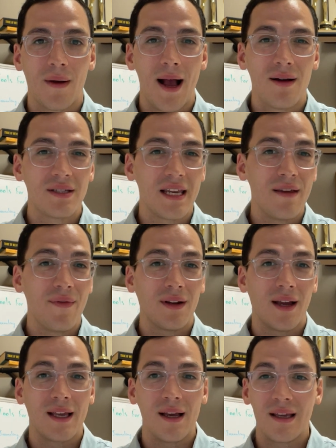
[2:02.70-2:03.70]
house, even
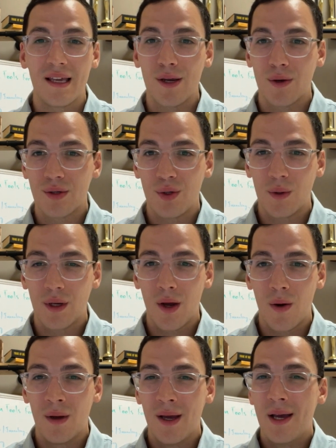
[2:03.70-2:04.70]
like a year or two
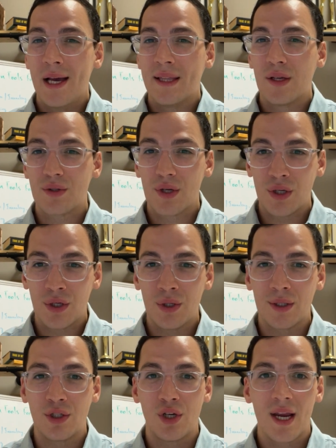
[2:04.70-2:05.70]
ago, there's a
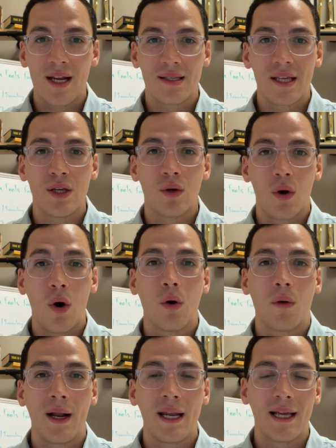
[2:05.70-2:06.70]
good chance that you're
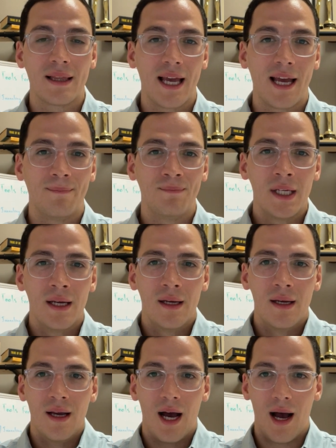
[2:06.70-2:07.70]
already at that
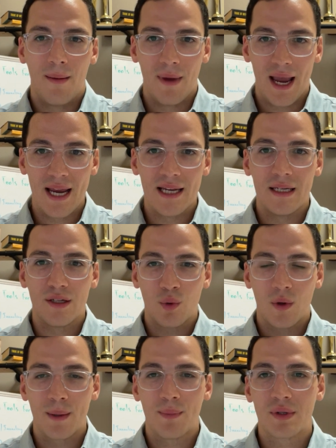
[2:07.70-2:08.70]
80 to
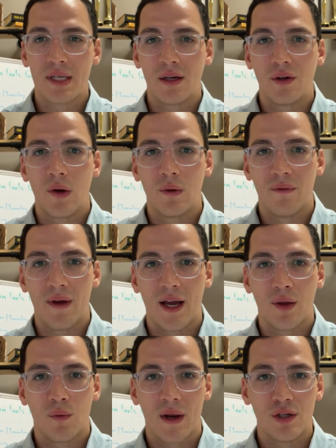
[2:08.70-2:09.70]
20% loan to
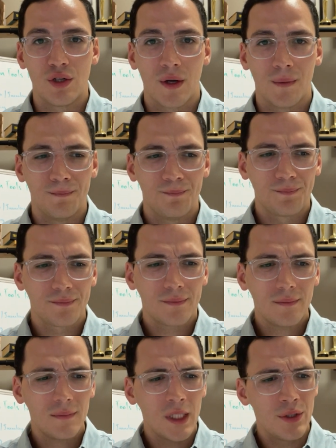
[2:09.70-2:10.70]
value ratio.
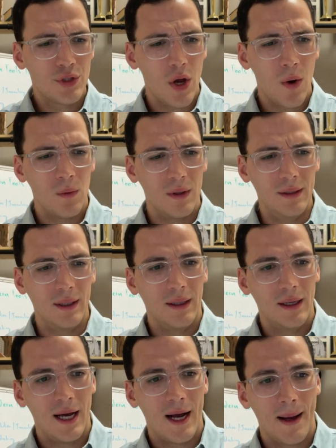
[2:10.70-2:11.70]
So
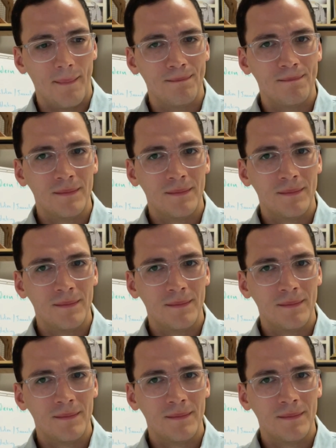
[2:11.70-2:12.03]
I